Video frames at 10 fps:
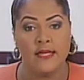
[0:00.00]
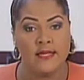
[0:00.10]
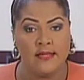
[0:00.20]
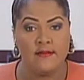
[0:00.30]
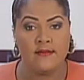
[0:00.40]

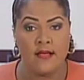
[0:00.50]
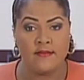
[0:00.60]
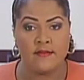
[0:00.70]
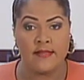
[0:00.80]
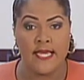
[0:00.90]
He
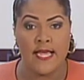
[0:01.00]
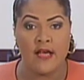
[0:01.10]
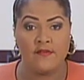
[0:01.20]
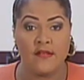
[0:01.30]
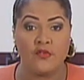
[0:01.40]
says
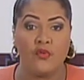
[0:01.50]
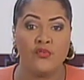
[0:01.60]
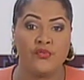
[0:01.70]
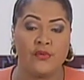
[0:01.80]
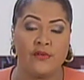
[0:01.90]
CAF has
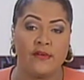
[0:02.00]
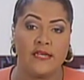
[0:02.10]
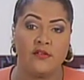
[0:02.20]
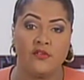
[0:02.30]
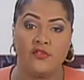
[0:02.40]
also
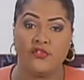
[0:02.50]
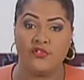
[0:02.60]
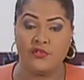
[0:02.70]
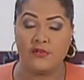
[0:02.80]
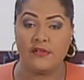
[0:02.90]
agreed to
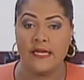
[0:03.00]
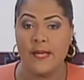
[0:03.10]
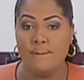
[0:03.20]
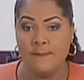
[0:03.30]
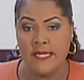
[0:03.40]
short,
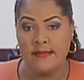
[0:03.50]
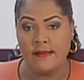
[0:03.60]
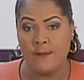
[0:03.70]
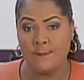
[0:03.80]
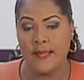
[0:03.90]

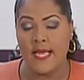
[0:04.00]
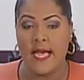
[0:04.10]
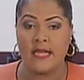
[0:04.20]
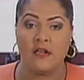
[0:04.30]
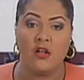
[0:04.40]
medium,
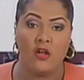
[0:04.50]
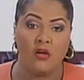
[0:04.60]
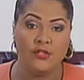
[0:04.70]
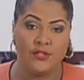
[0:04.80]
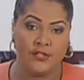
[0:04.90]
and
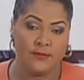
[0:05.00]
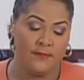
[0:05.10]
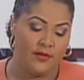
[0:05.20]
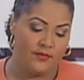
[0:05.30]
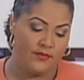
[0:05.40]
long
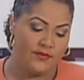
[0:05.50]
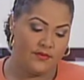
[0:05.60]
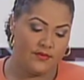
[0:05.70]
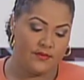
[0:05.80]
term loans.